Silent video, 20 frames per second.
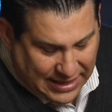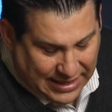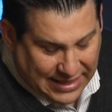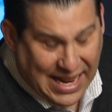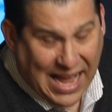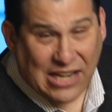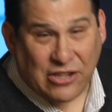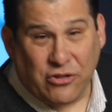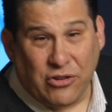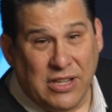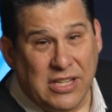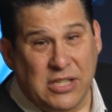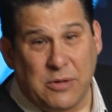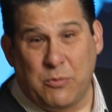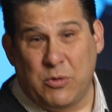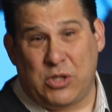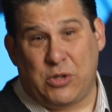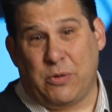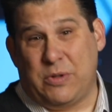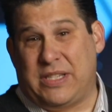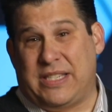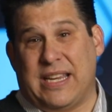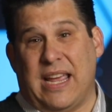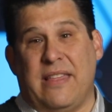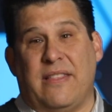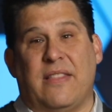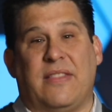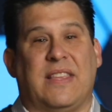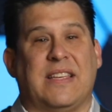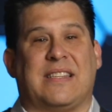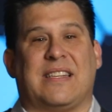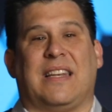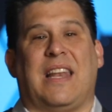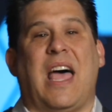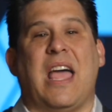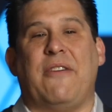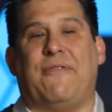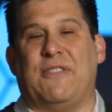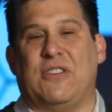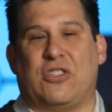Naturalism, which would say that this
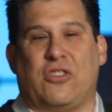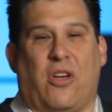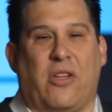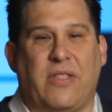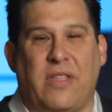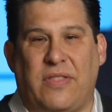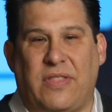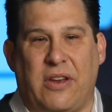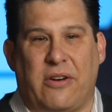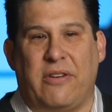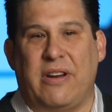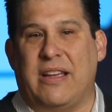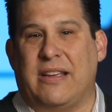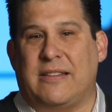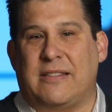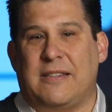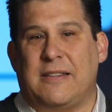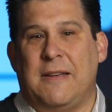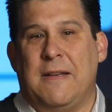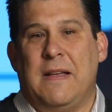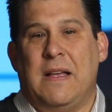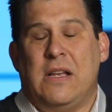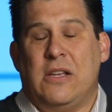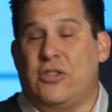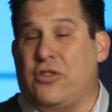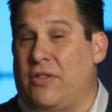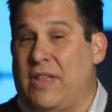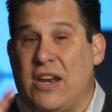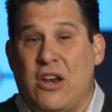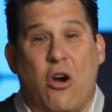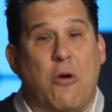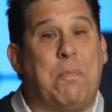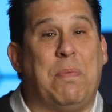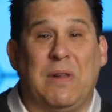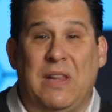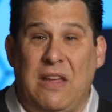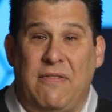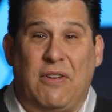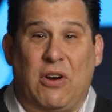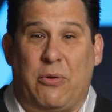life is all that there is. So they don't
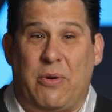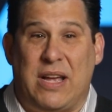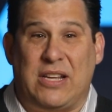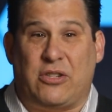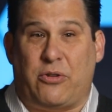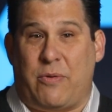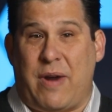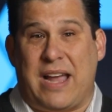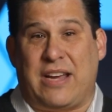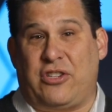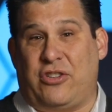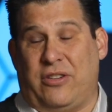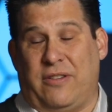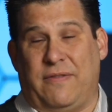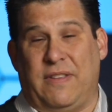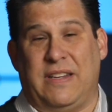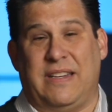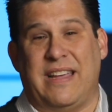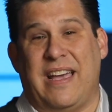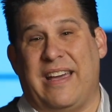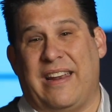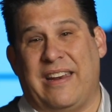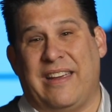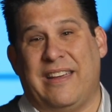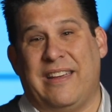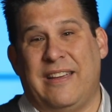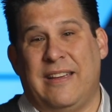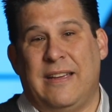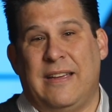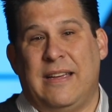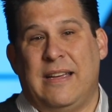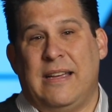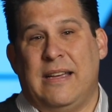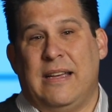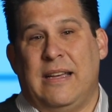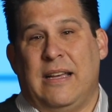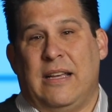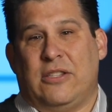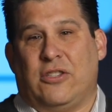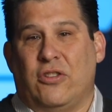believe in a resurrection of the dead.
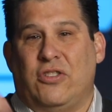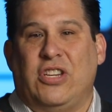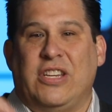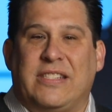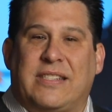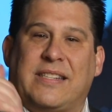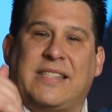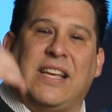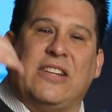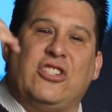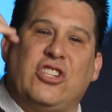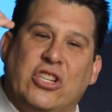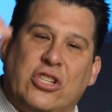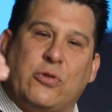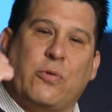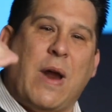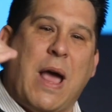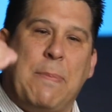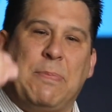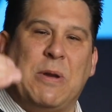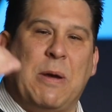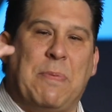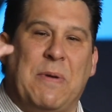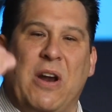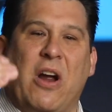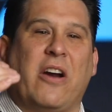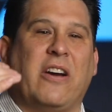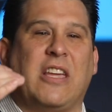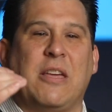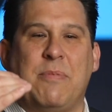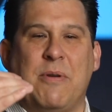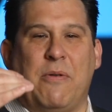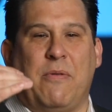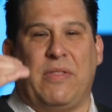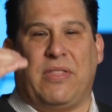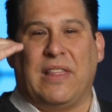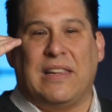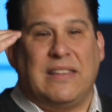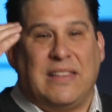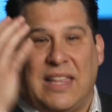And so Jesus had just wrapped up an argument
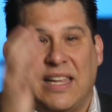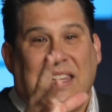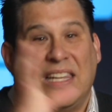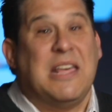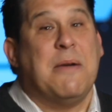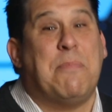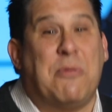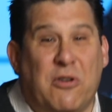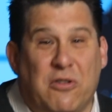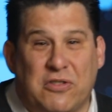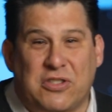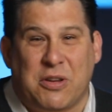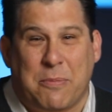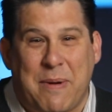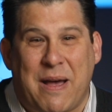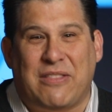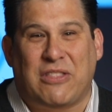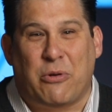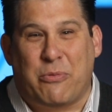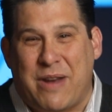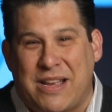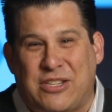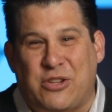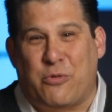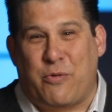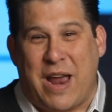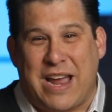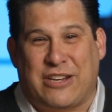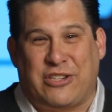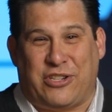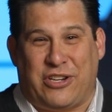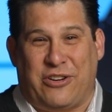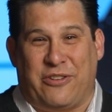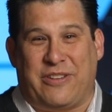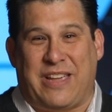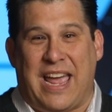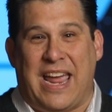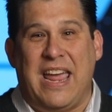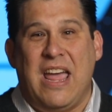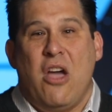with the, the, liberals about the resurrection,
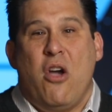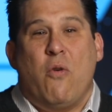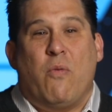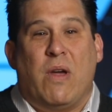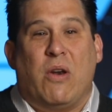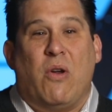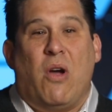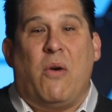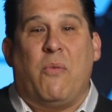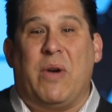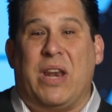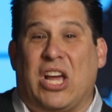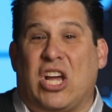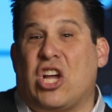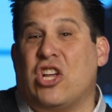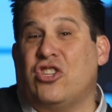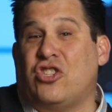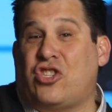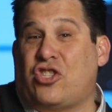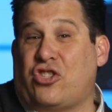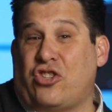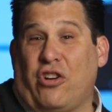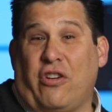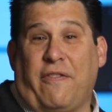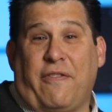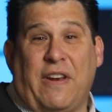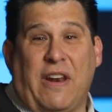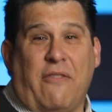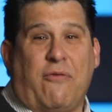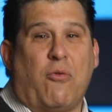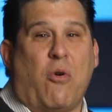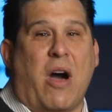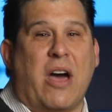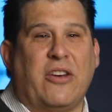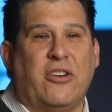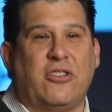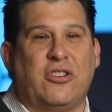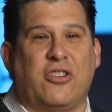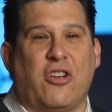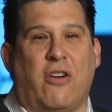okay? When, when a conservative
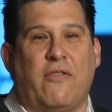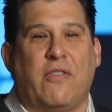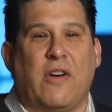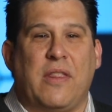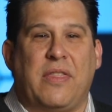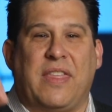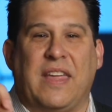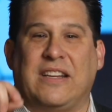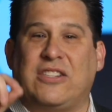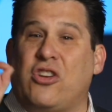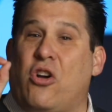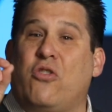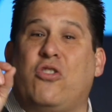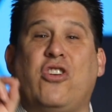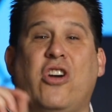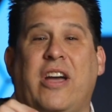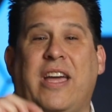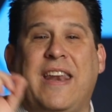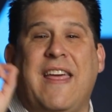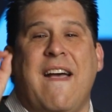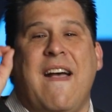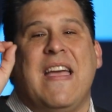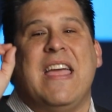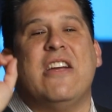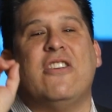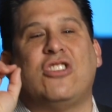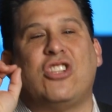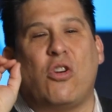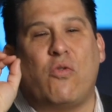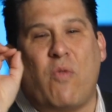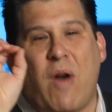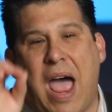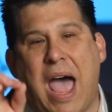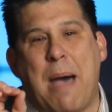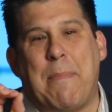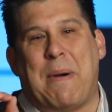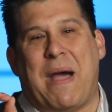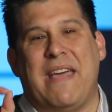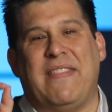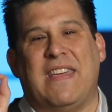wanders over and thinks, oh, good, here's a
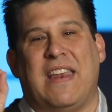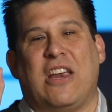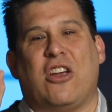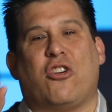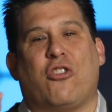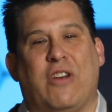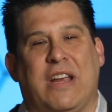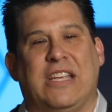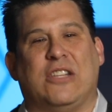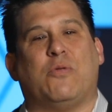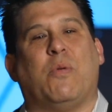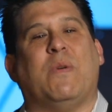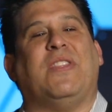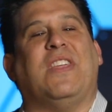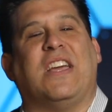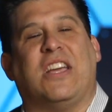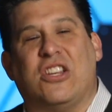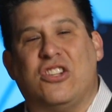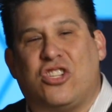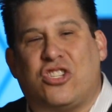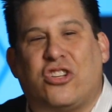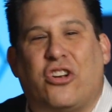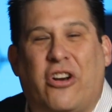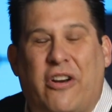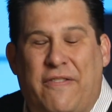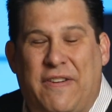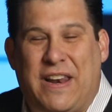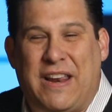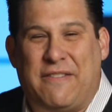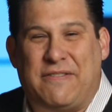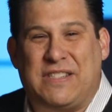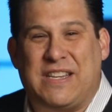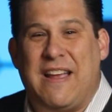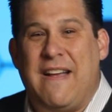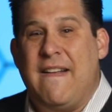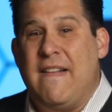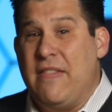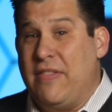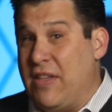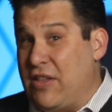rabbi that agrees with the conservatives,
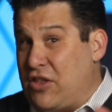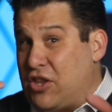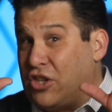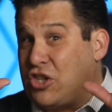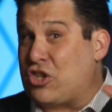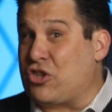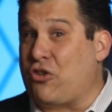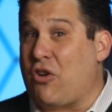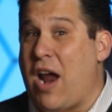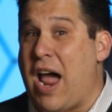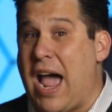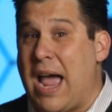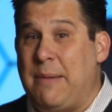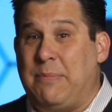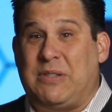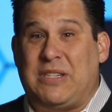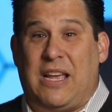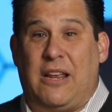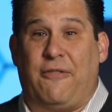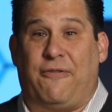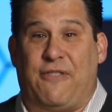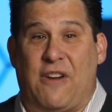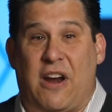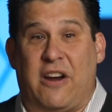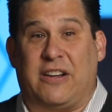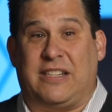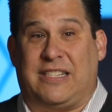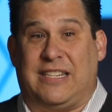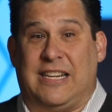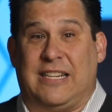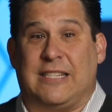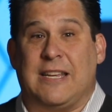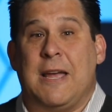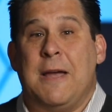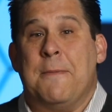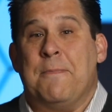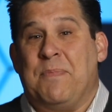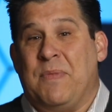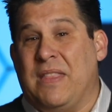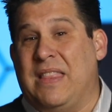the, the scribes and Pharisees.
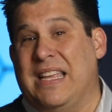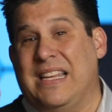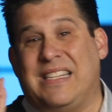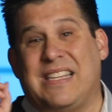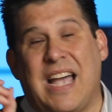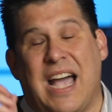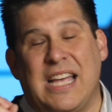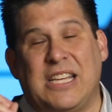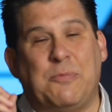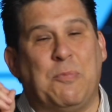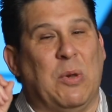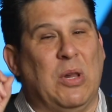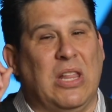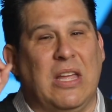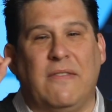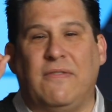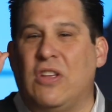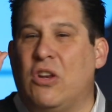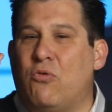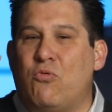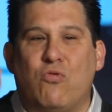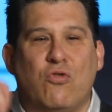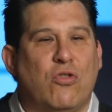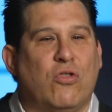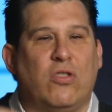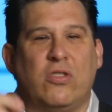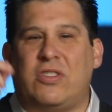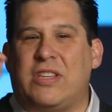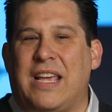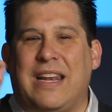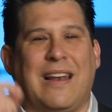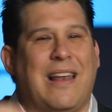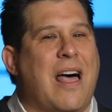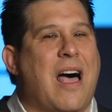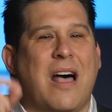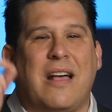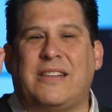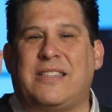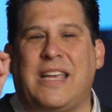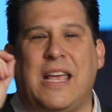These guys believed in rules and
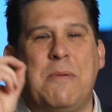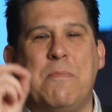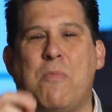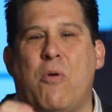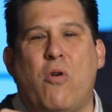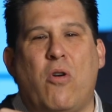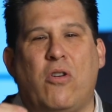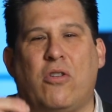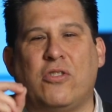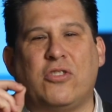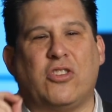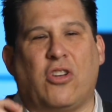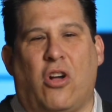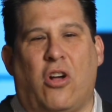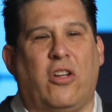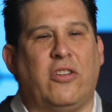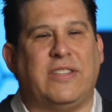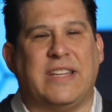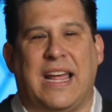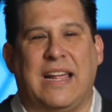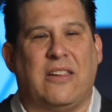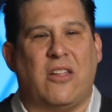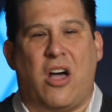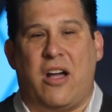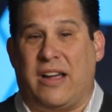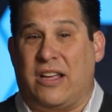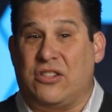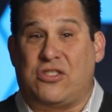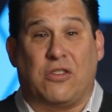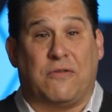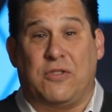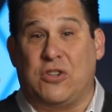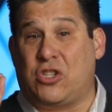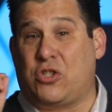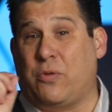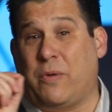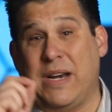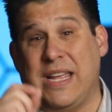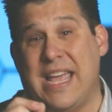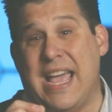laws and morals all day long. And so verse
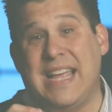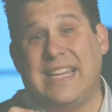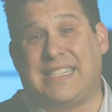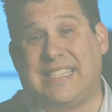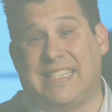28